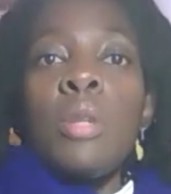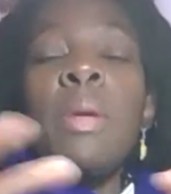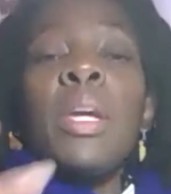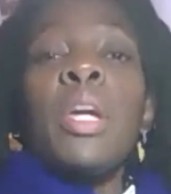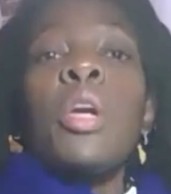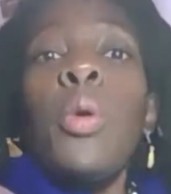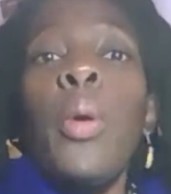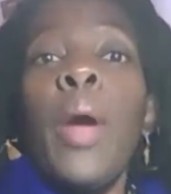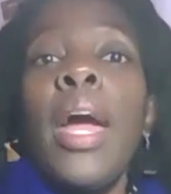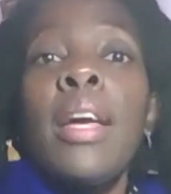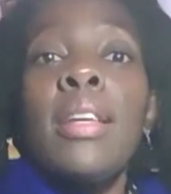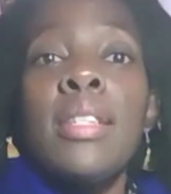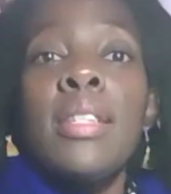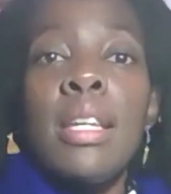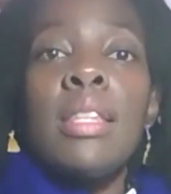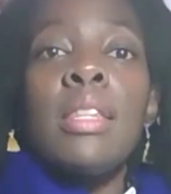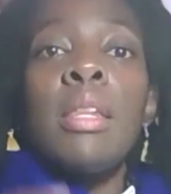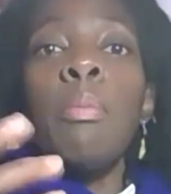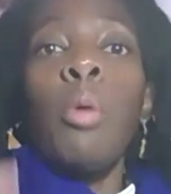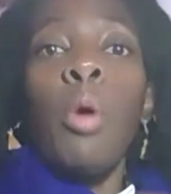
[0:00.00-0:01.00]
be
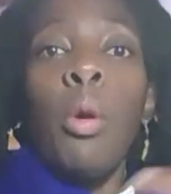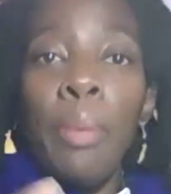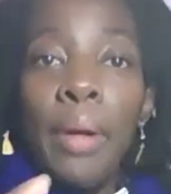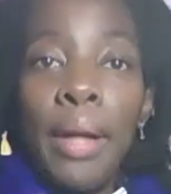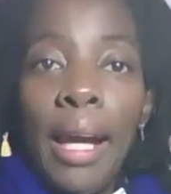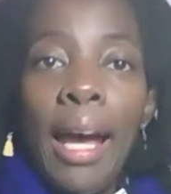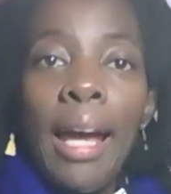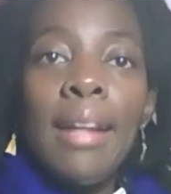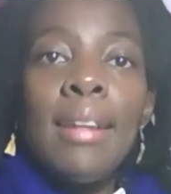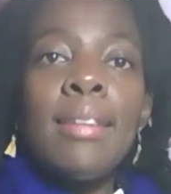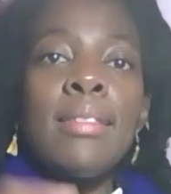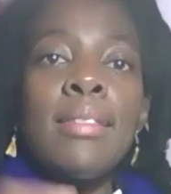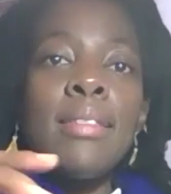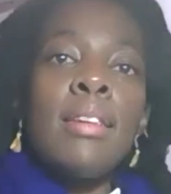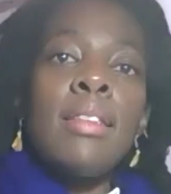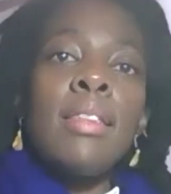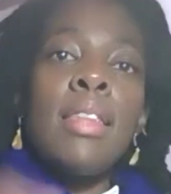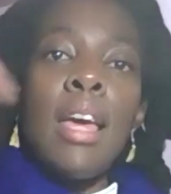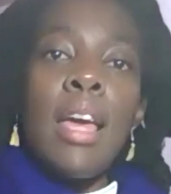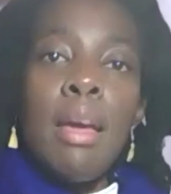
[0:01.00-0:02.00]
created, the
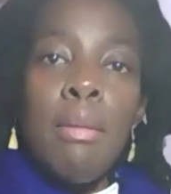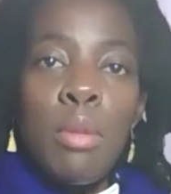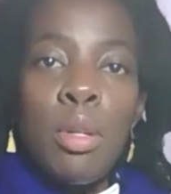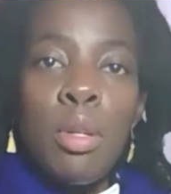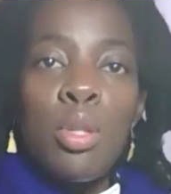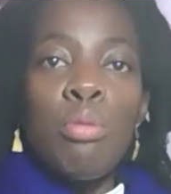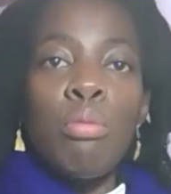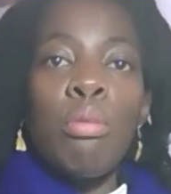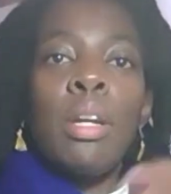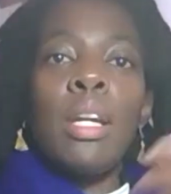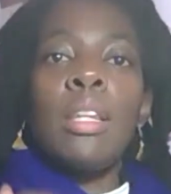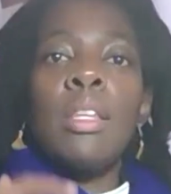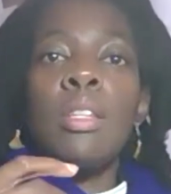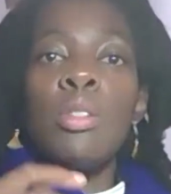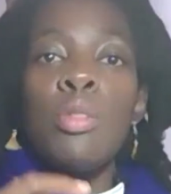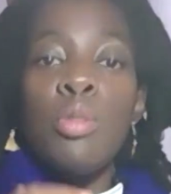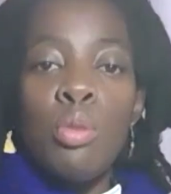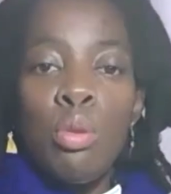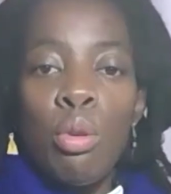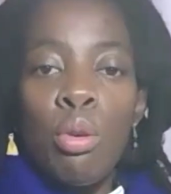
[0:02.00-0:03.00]
propaganda, the imagery, the
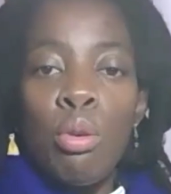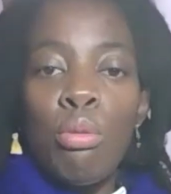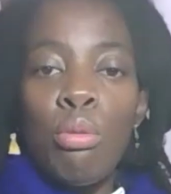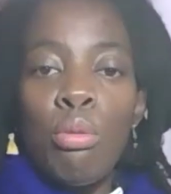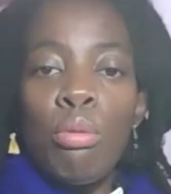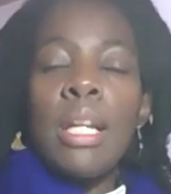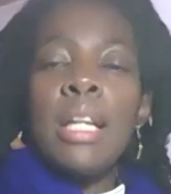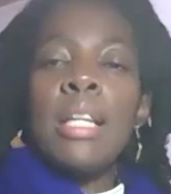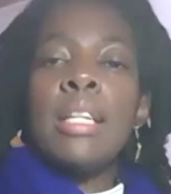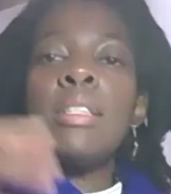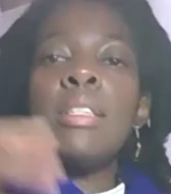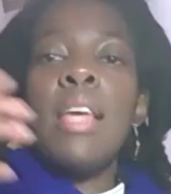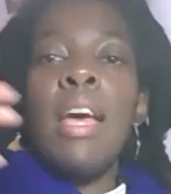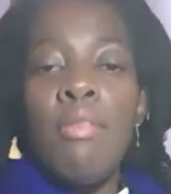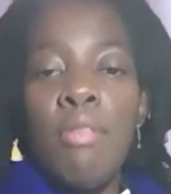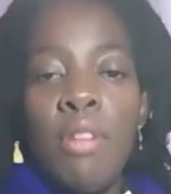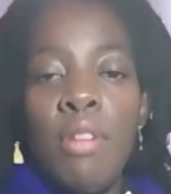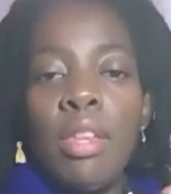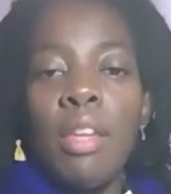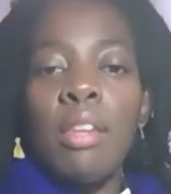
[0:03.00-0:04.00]
stories,
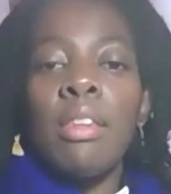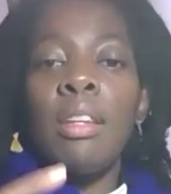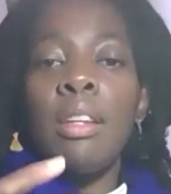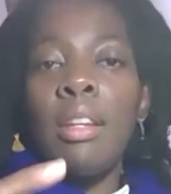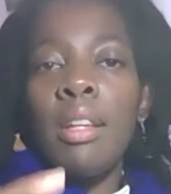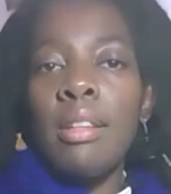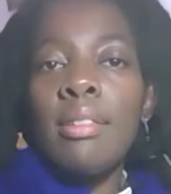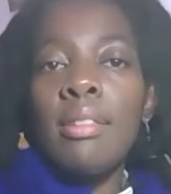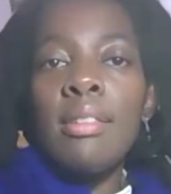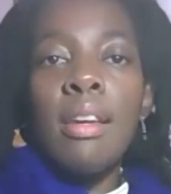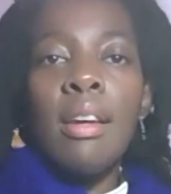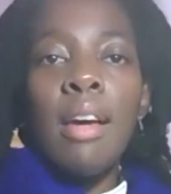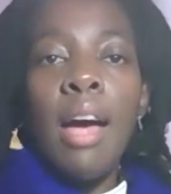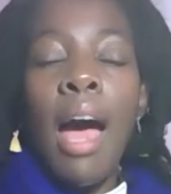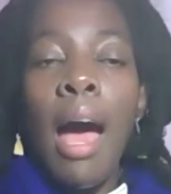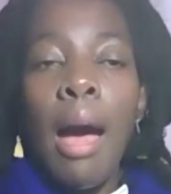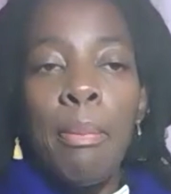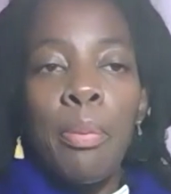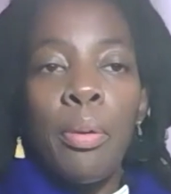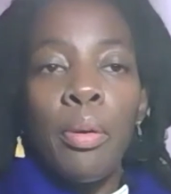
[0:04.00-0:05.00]
everything that needs to
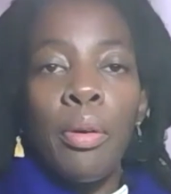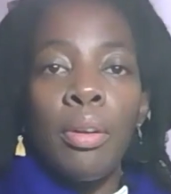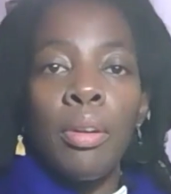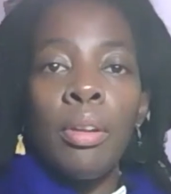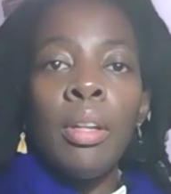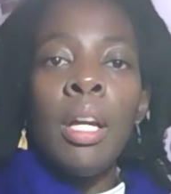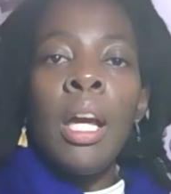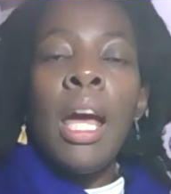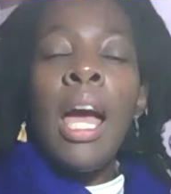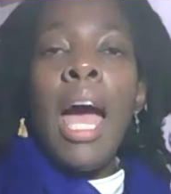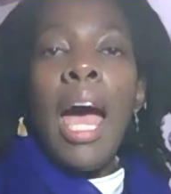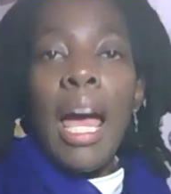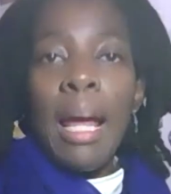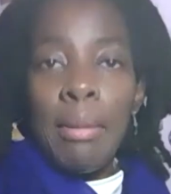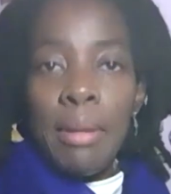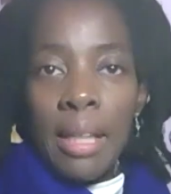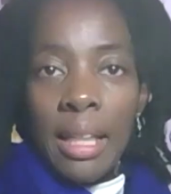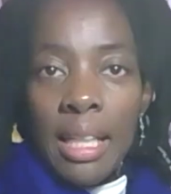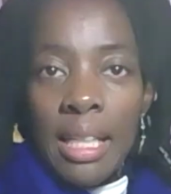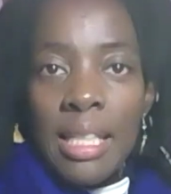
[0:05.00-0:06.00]
happen
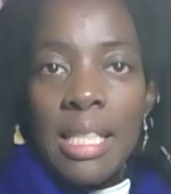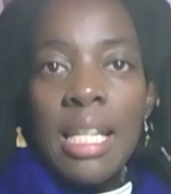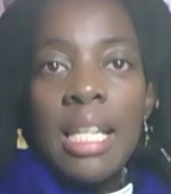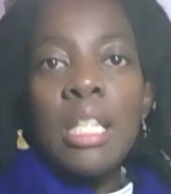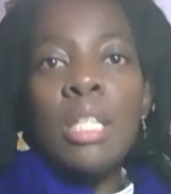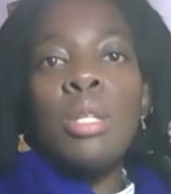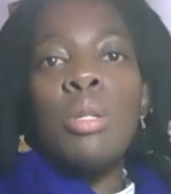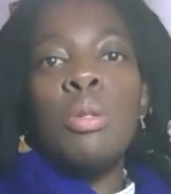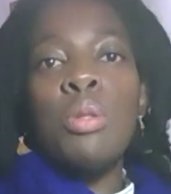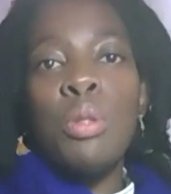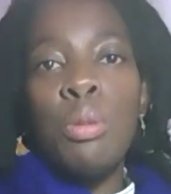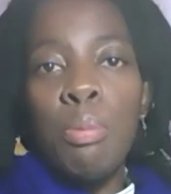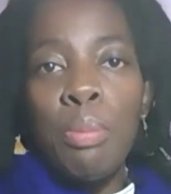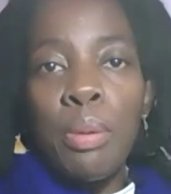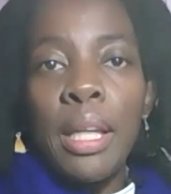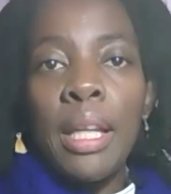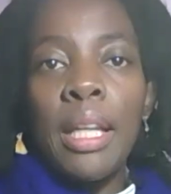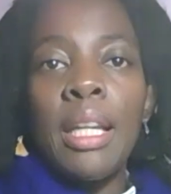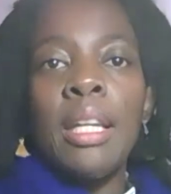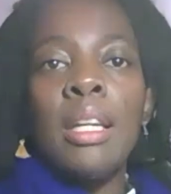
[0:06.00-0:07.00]
and continue to
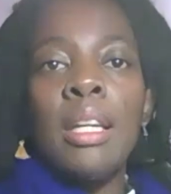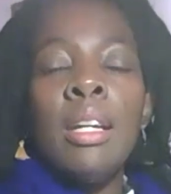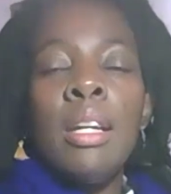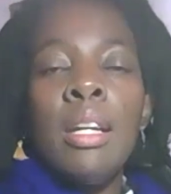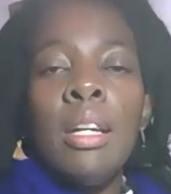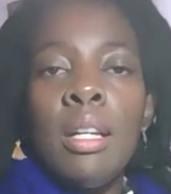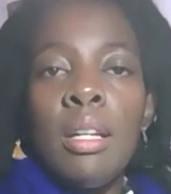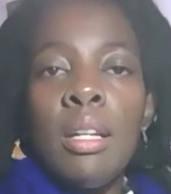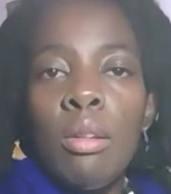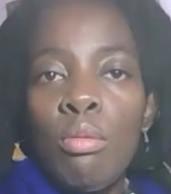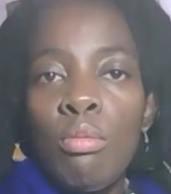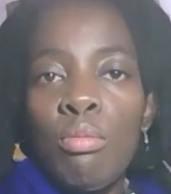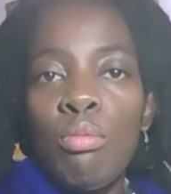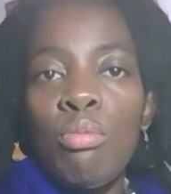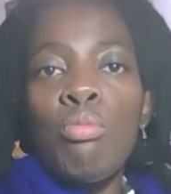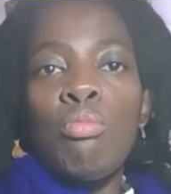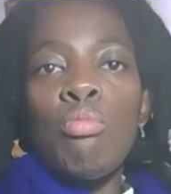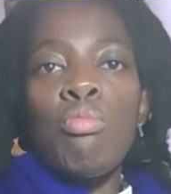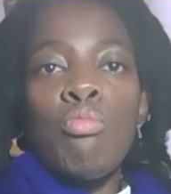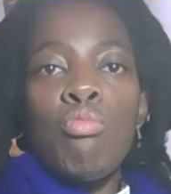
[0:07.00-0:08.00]
be
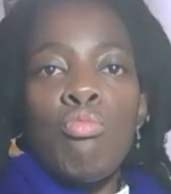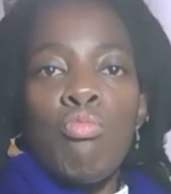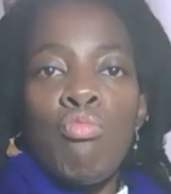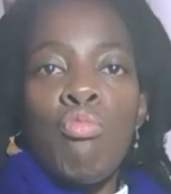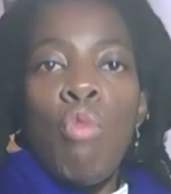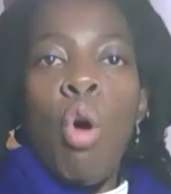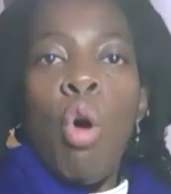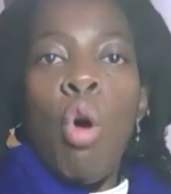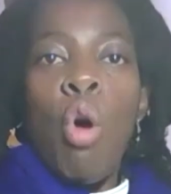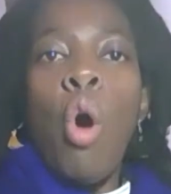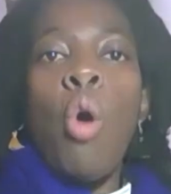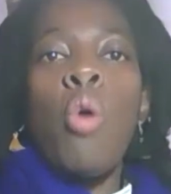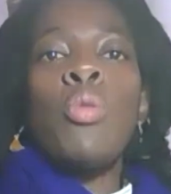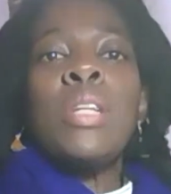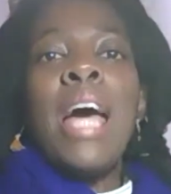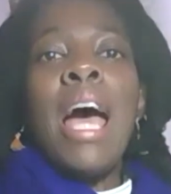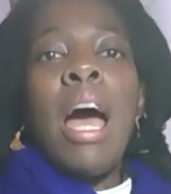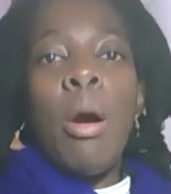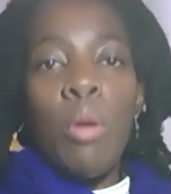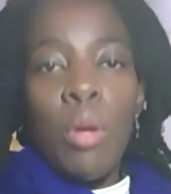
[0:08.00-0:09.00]

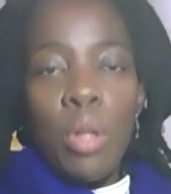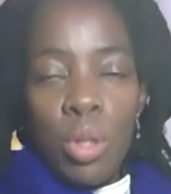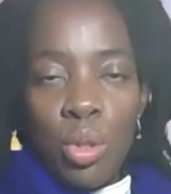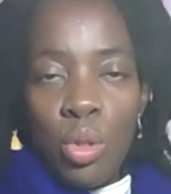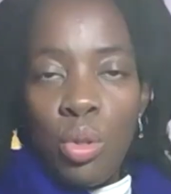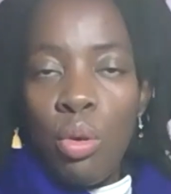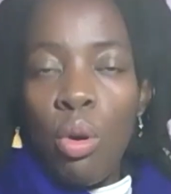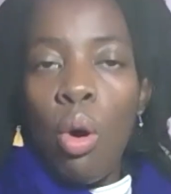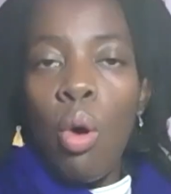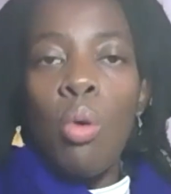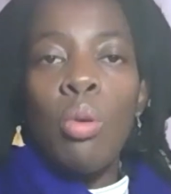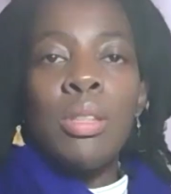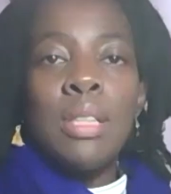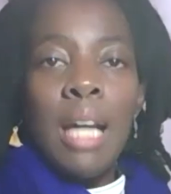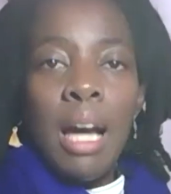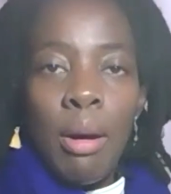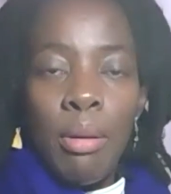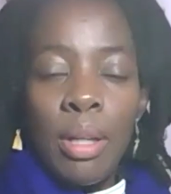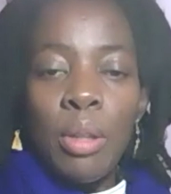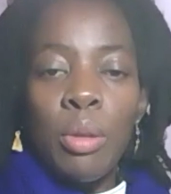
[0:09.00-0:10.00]
rolled out and trolled
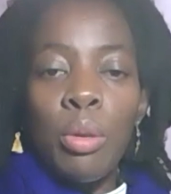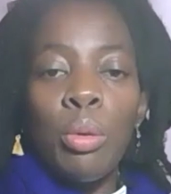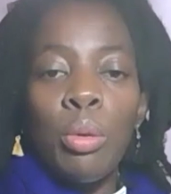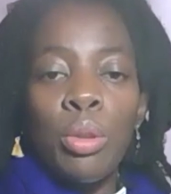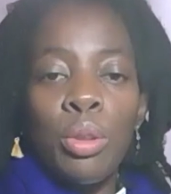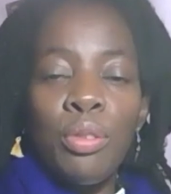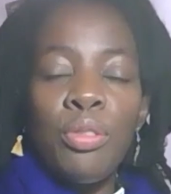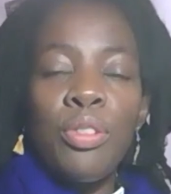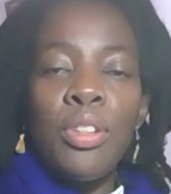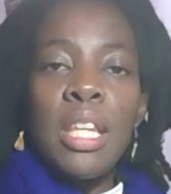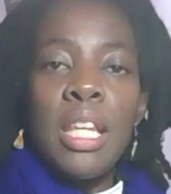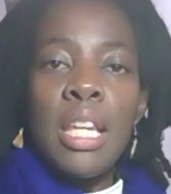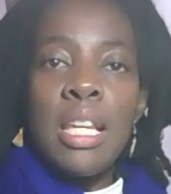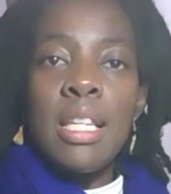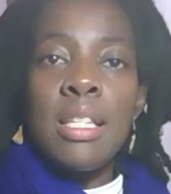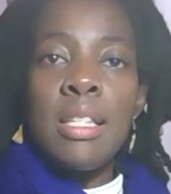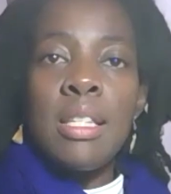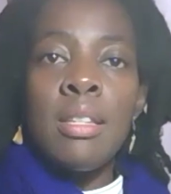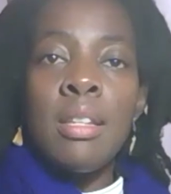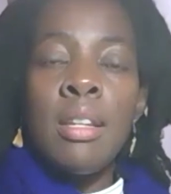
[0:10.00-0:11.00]
out in order for
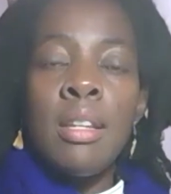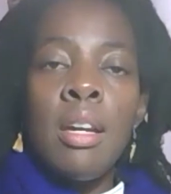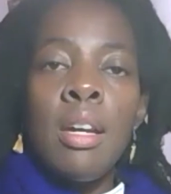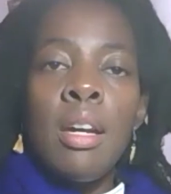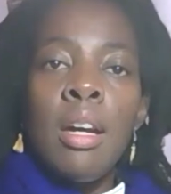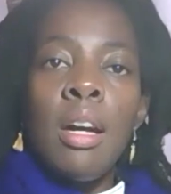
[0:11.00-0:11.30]
these